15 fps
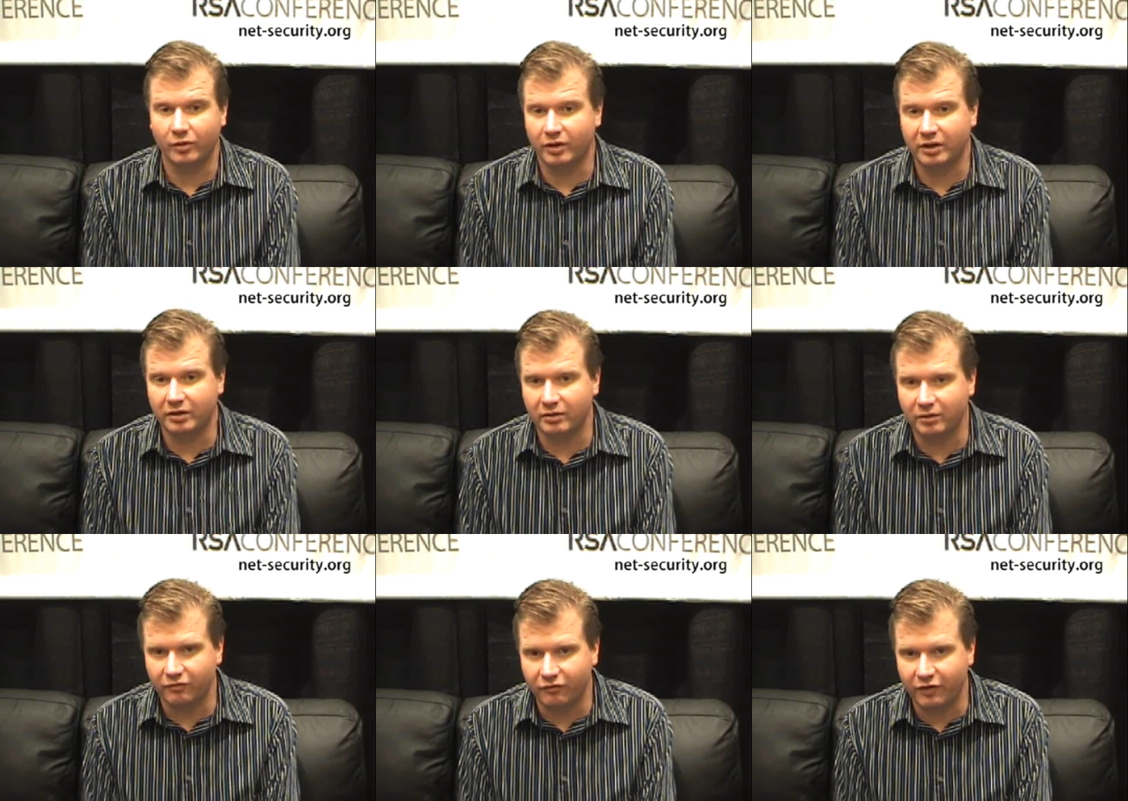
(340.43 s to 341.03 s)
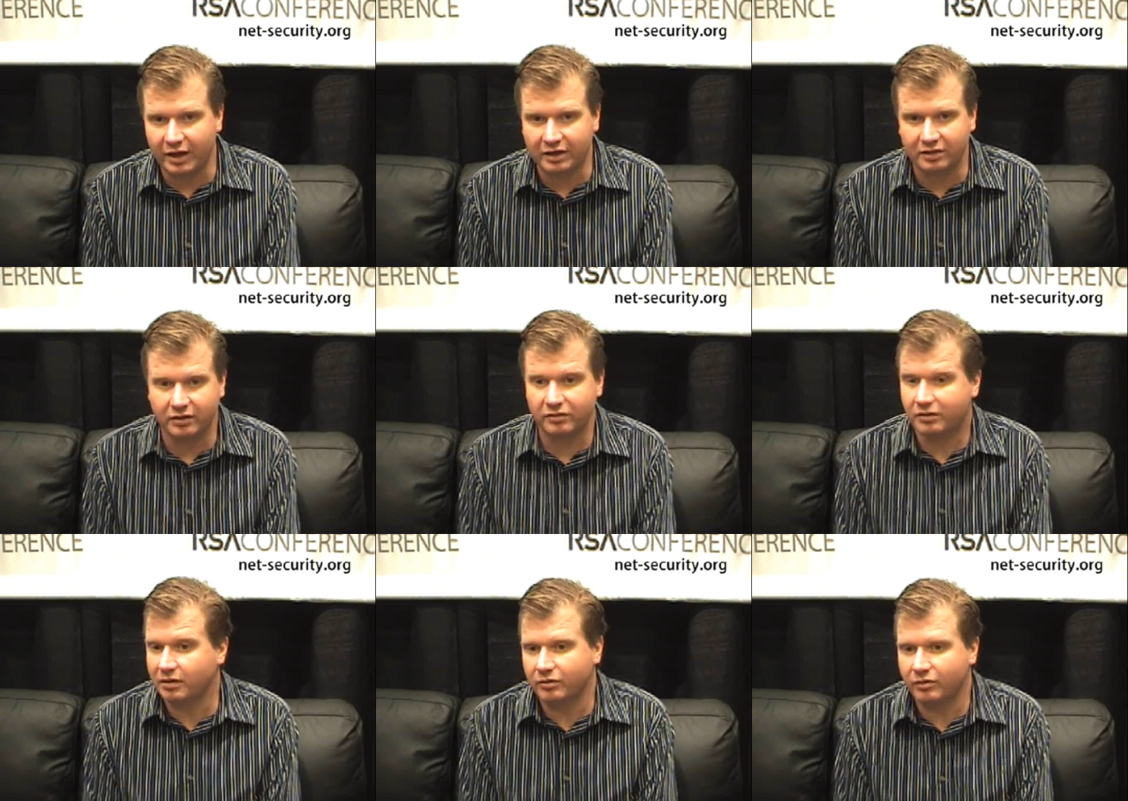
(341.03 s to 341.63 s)
or in the fact
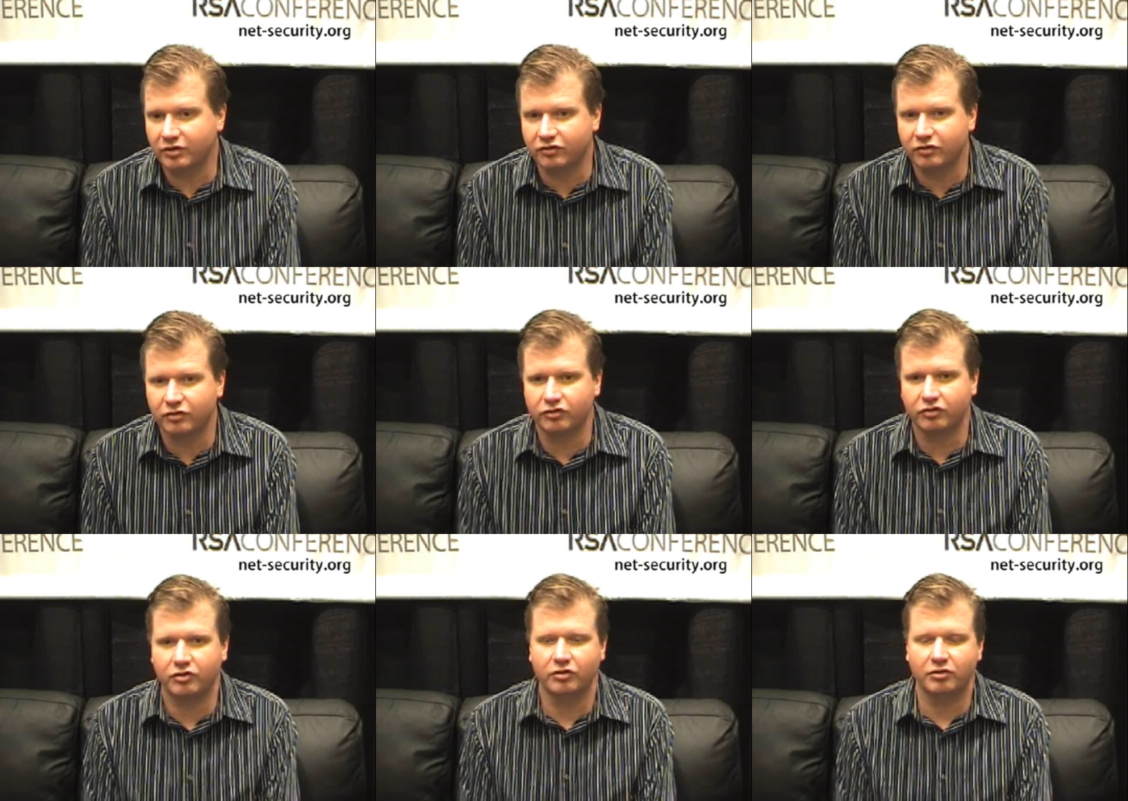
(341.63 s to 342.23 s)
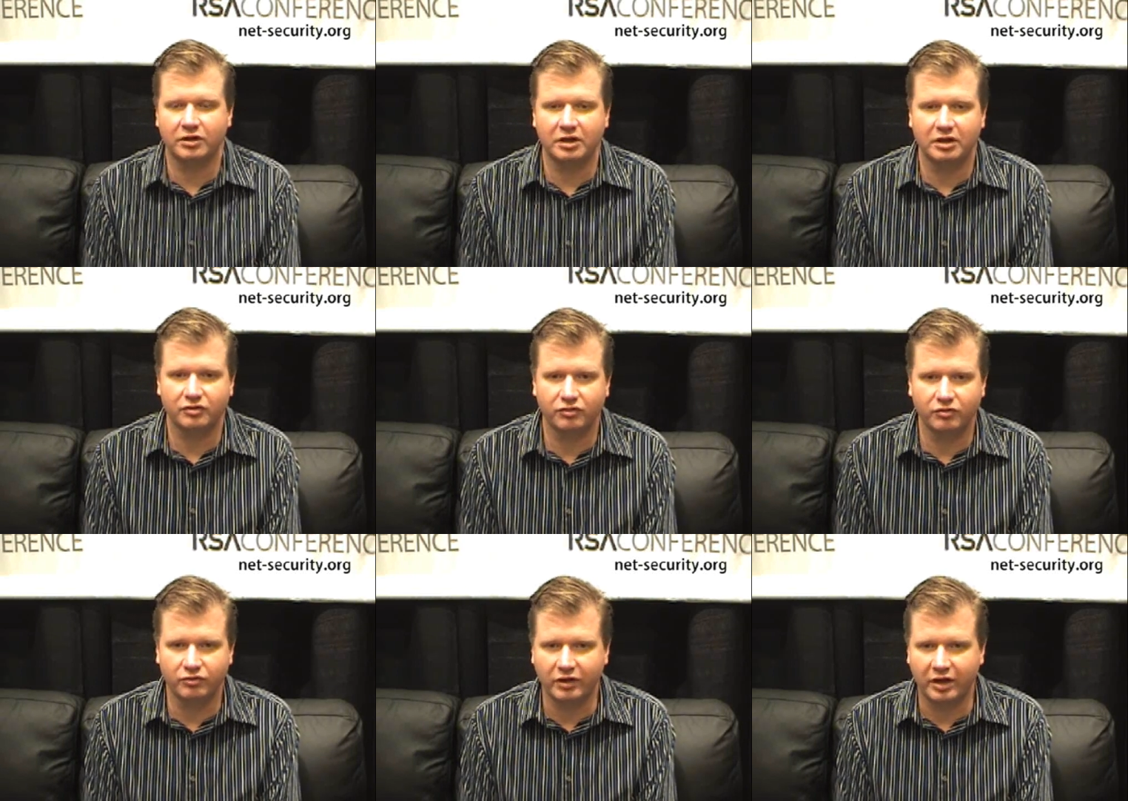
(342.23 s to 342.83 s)
that there is no security
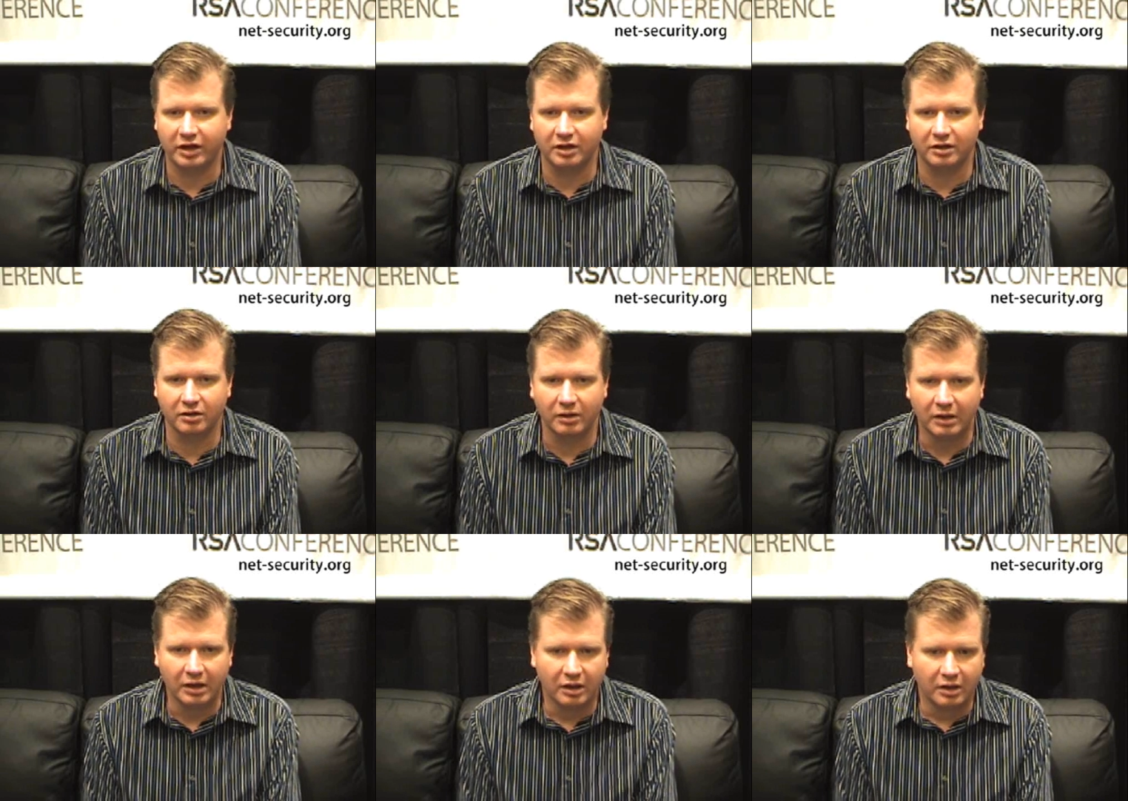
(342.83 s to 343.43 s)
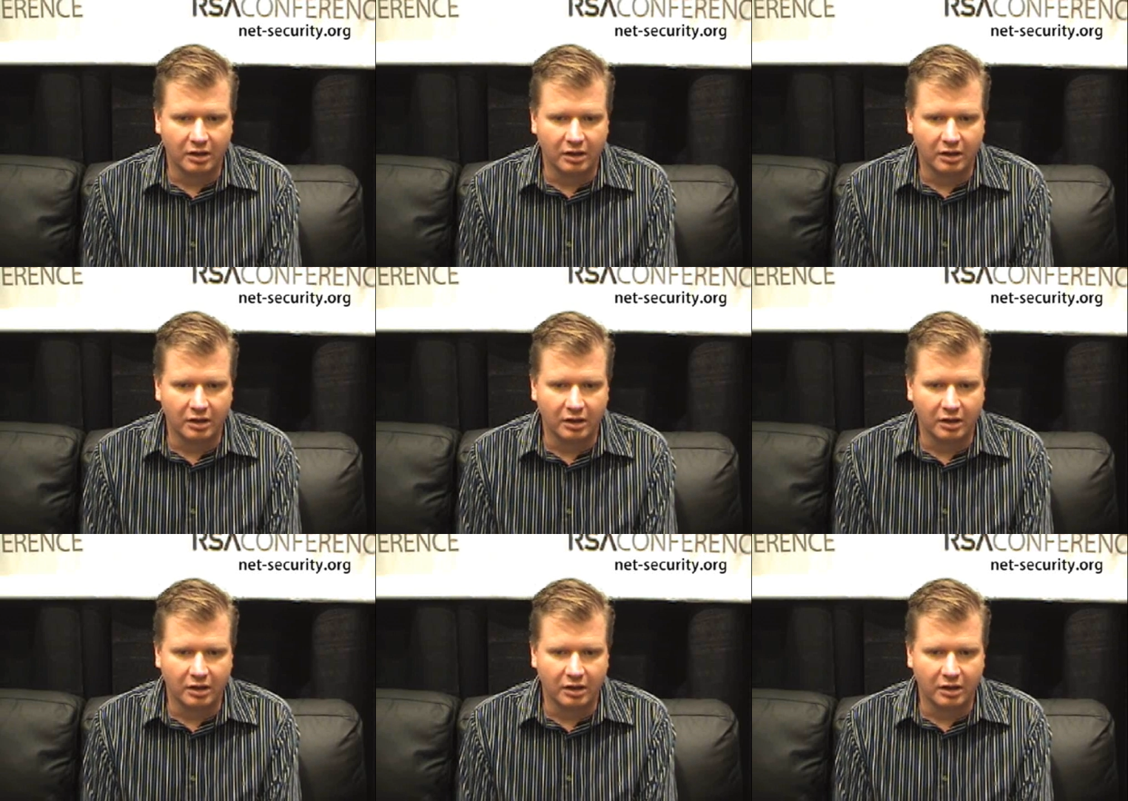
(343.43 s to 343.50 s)
issues. I can